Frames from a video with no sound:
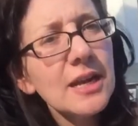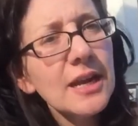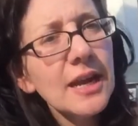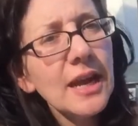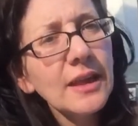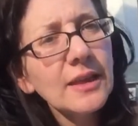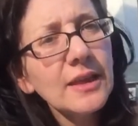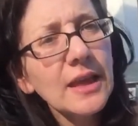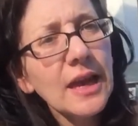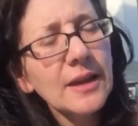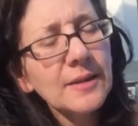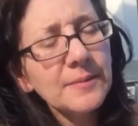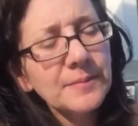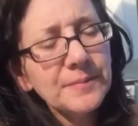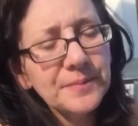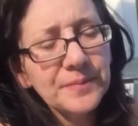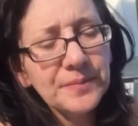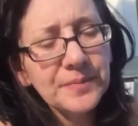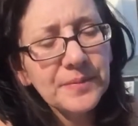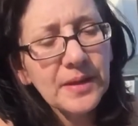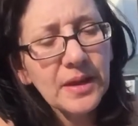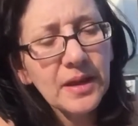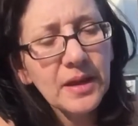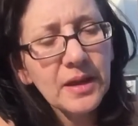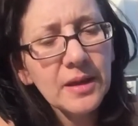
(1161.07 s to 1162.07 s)
hate that
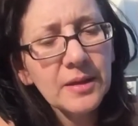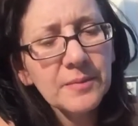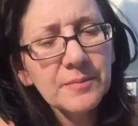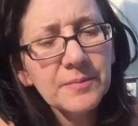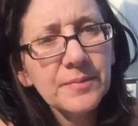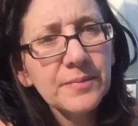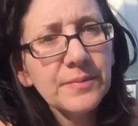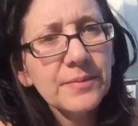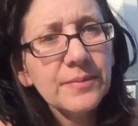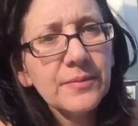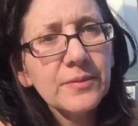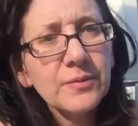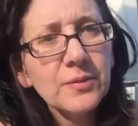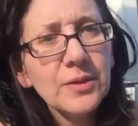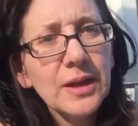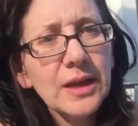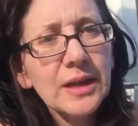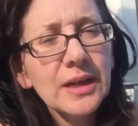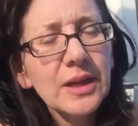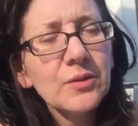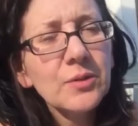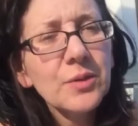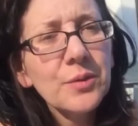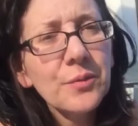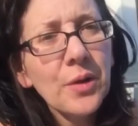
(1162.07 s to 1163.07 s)
um, I
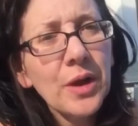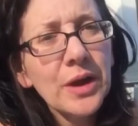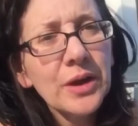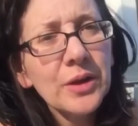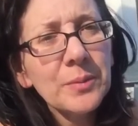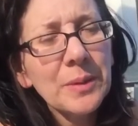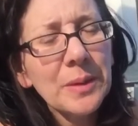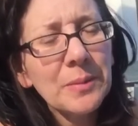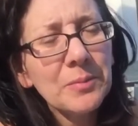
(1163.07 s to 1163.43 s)
got to rewire